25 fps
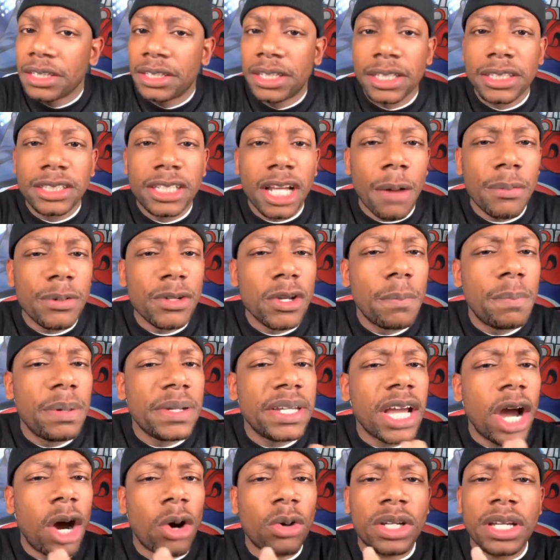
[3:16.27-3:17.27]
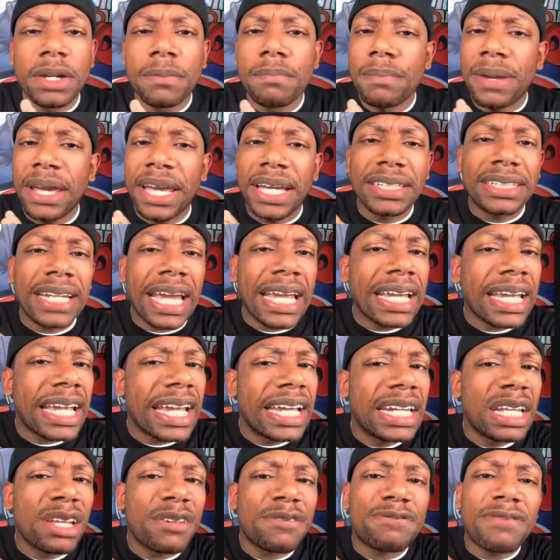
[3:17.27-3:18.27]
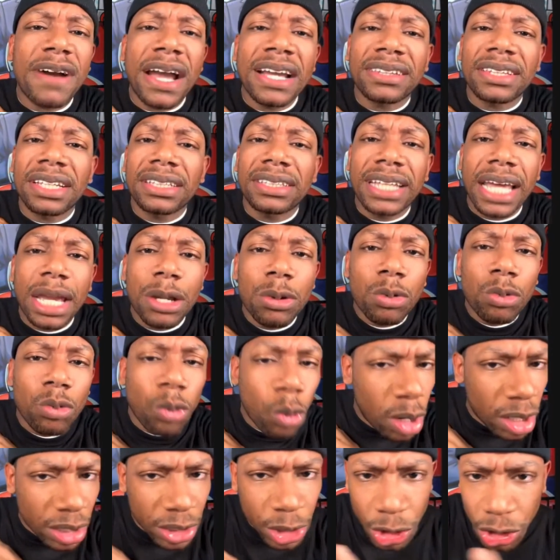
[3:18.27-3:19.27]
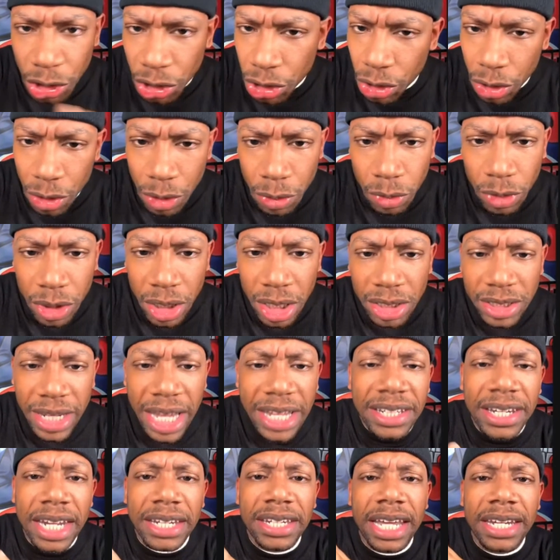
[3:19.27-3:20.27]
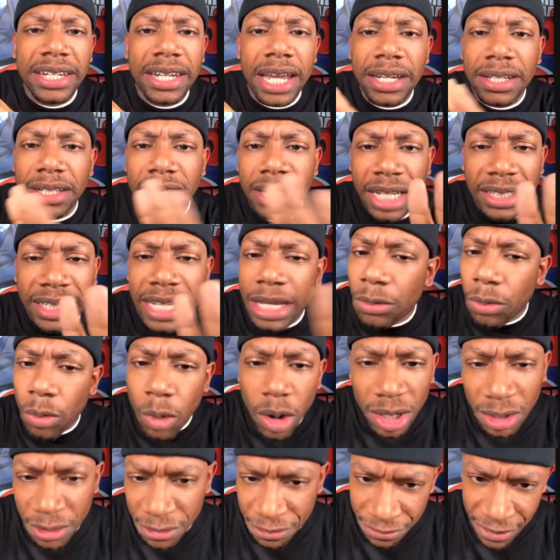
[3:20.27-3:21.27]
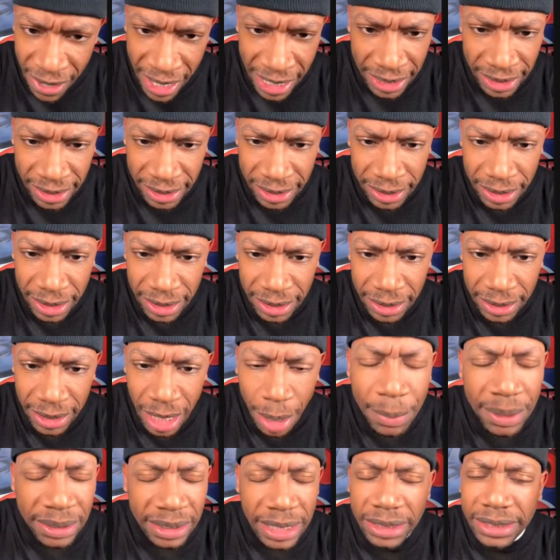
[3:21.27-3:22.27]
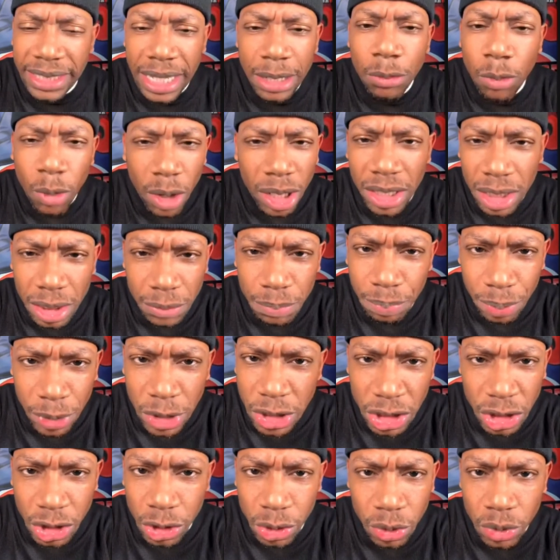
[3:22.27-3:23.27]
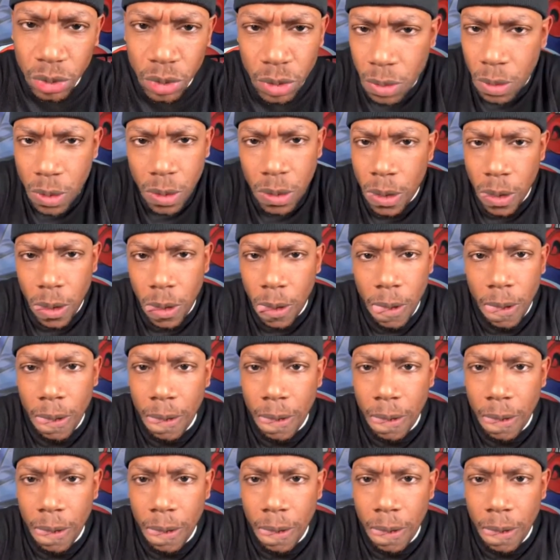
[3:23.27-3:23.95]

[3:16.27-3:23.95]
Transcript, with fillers: The WBO can mandate any fight that they want to they, they, they, that they want to fight. I mean, so if Boots want wanted that want fight, he could have.